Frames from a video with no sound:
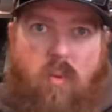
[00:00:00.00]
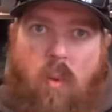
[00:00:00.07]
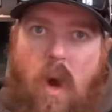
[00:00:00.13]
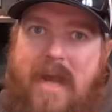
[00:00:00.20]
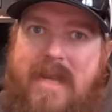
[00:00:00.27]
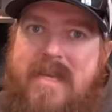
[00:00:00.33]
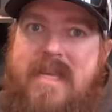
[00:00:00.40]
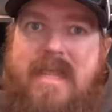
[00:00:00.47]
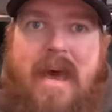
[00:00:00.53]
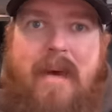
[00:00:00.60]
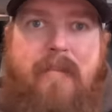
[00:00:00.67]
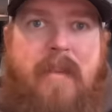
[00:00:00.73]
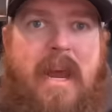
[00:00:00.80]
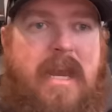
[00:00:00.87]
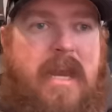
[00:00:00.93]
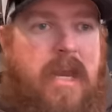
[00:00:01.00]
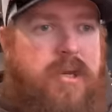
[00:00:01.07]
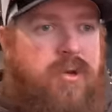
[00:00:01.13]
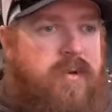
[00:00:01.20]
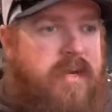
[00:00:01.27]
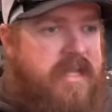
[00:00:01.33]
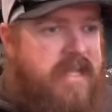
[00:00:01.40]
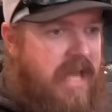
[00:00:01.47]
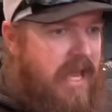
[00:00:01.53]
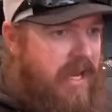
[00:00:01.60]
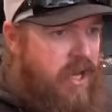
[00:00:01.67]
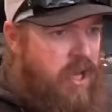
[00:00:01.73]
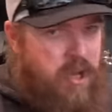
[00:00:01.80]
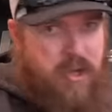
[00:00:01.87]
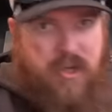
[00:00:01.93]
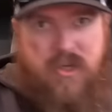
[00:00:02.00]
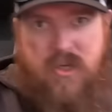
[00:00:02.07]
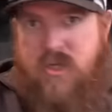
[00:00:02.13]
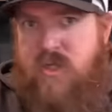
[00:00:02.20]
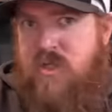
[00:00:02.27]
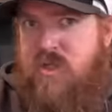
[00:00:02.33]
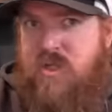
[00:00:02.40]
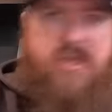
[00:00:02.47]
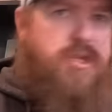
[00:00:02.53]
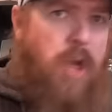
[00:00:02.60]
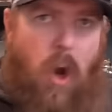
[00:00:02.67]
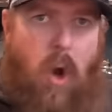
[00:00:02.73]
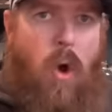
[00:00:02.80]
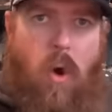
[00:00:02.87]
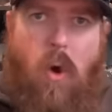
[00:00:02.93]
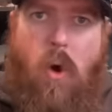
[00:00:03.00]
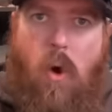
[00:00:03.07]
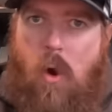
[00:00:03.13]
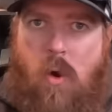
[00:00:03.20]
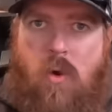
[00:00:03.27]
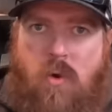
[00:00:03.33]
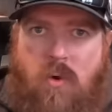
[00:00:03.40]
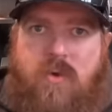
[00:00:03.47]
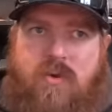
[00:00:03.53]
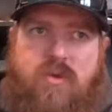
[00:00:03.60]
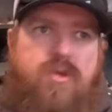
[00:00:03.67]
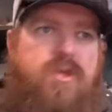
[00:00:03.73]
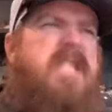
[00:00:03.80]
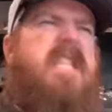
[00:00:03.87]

winding that bait and you get that dong, just